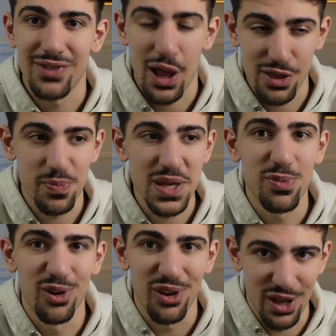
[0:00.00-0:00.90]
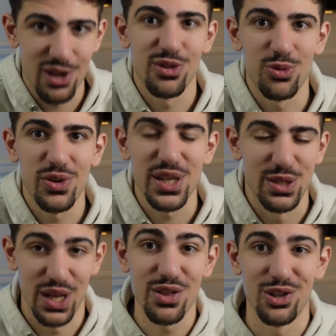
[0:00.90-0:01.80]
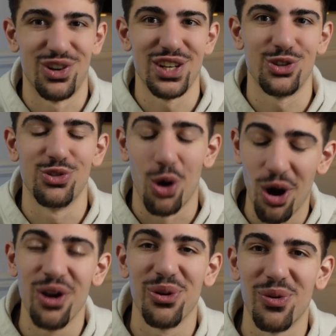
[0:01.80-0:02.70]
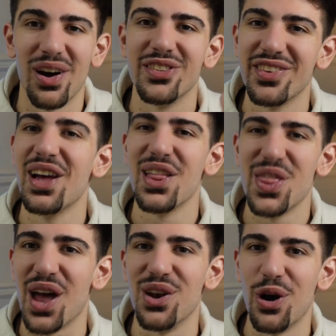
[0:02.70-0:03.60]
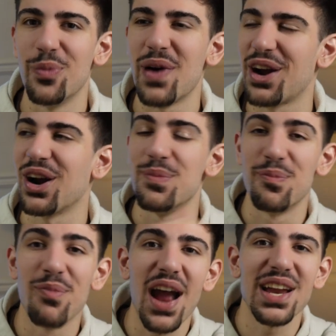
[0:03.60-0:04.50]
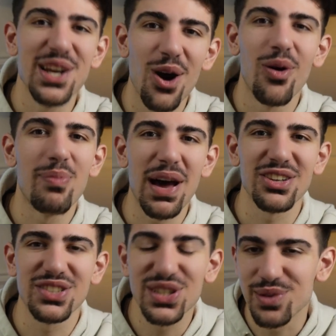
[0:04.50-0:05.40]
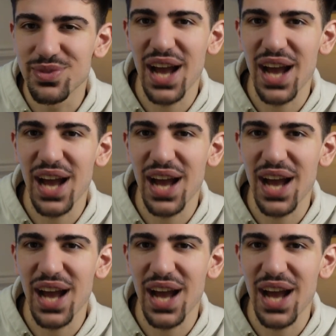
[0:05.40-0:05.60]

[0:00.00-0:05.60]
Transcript: And the people in the weeds, in the trenches, are the ones that know better and might know a better system to